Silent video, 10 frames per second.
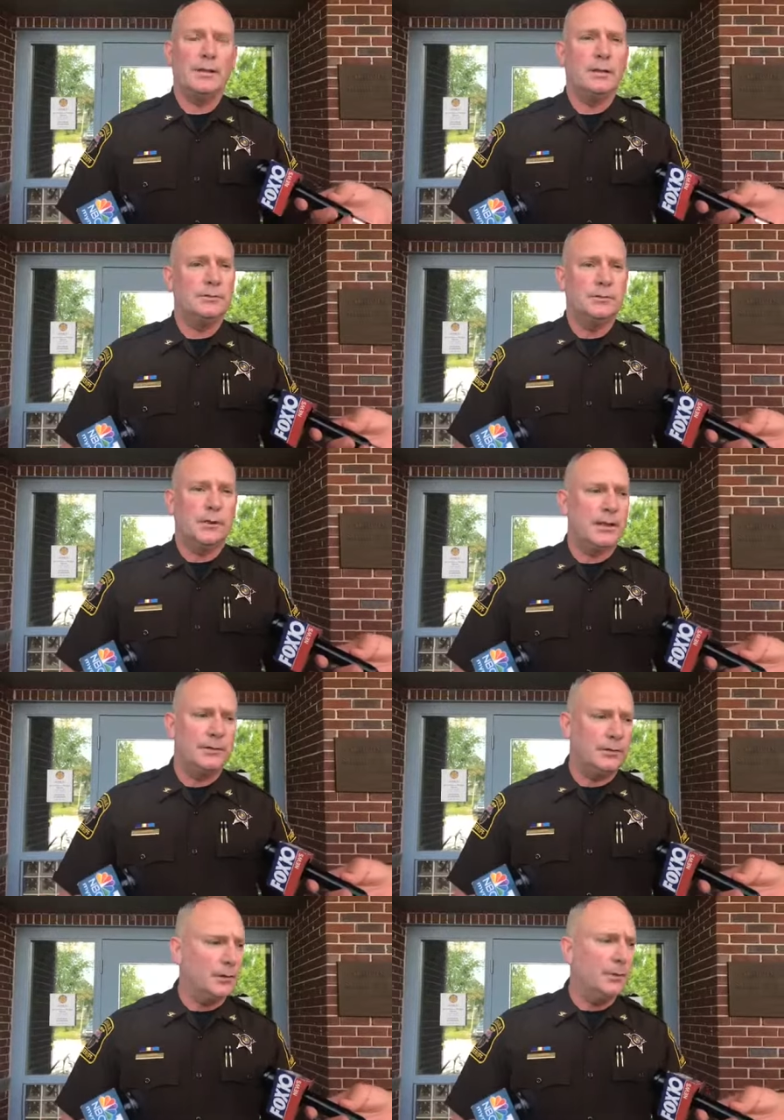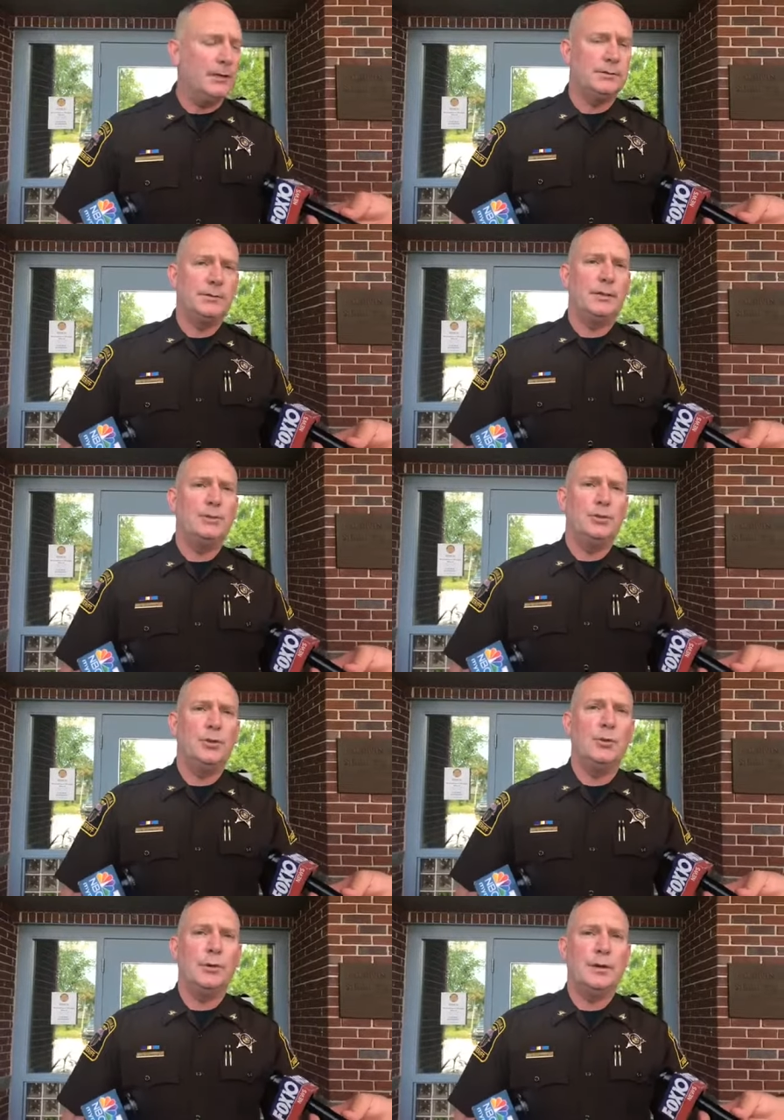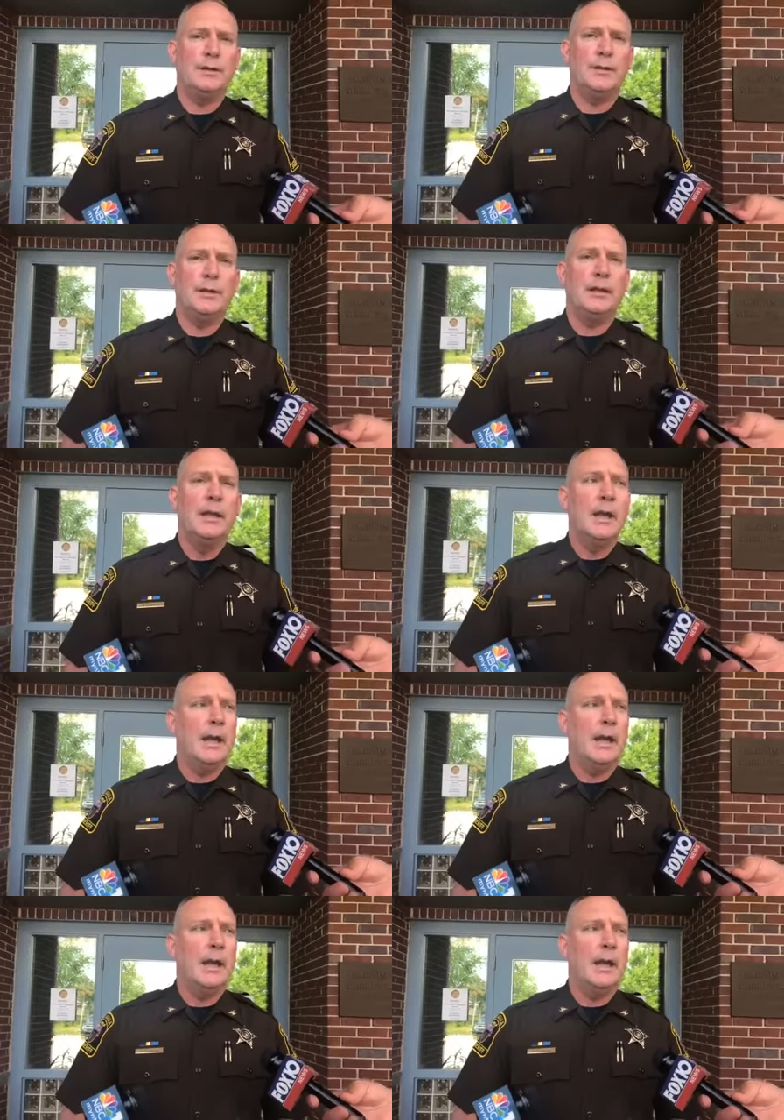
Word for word: It doesn't look like it's a domestic issue or anything.